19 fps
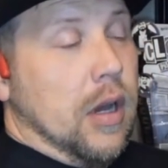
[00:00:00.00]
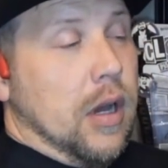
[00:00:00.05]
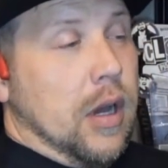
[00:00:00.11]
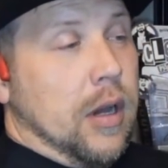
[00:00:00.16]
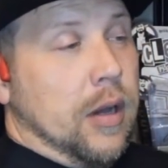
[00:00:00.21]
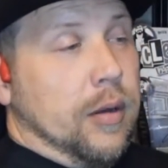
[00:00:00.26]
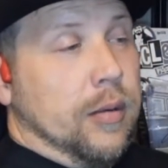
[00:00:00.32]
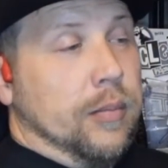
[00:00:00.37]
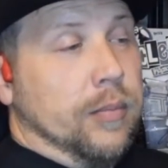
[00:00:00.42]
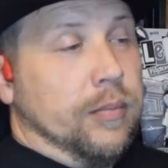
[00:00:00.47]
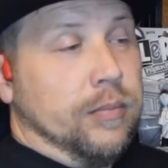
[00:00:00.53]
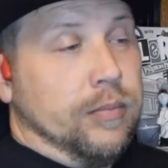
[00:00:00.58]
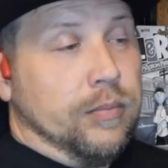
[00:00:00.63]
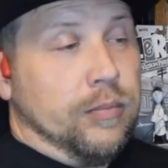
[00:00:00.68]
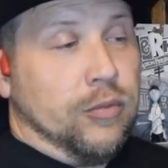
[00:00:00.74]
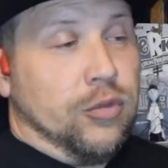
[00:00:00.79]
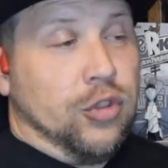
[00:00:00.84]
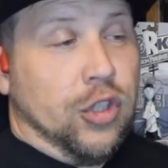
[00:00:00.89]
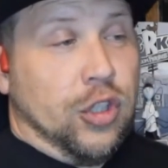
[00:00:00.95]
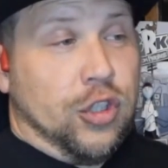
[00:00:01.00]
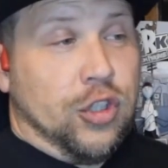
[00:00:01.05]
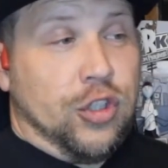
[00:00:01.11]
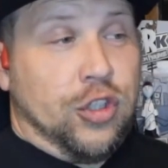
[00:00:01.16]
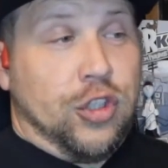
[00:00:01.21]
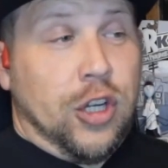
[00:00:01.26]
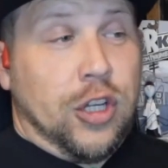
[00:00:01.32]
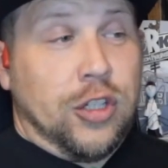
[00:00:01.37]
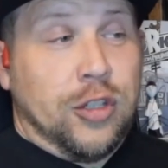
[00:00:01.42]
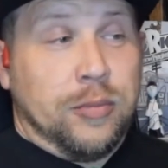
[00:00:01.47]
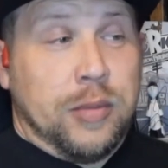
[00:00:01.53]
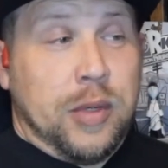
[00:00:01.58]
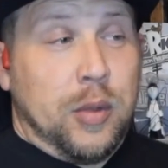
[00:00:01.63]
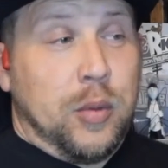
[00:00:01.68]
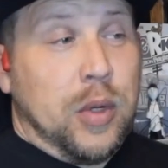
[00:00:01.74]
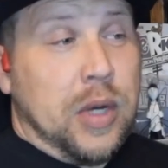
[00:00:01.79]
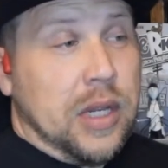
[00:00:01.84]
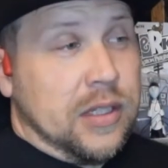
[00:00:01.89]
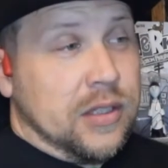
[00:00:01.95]
Um, judge, judging by
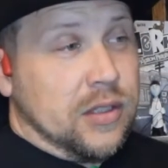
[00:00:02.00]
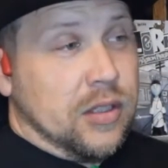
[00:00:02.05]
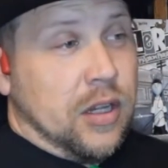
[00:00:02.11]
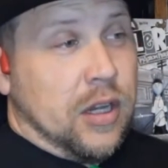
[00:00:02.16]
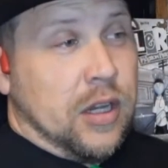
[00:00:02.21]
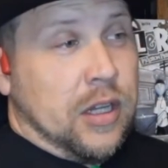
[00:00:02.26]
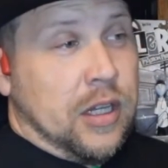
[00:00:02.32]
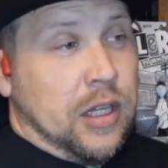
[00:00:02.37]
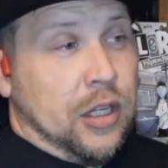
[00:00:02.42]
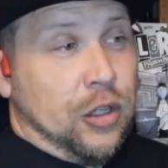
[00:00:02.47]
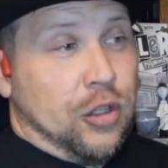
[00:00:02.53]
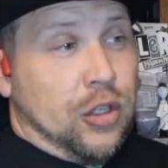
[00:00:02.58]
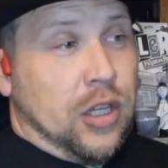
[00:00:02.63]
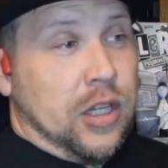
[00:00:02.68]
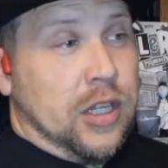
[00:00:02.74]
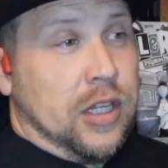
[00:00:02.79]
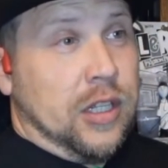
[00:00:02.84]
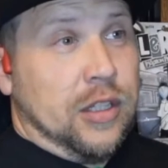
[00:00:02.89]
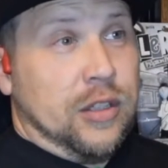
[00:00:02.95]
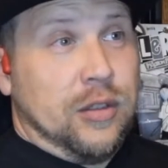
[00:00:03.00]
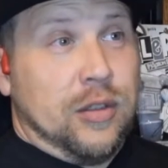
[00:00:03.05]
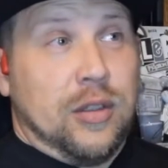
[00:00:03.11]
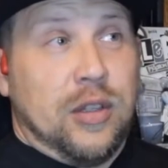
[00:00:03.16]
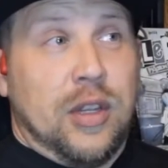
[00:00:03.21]
what I saw, it looked like it.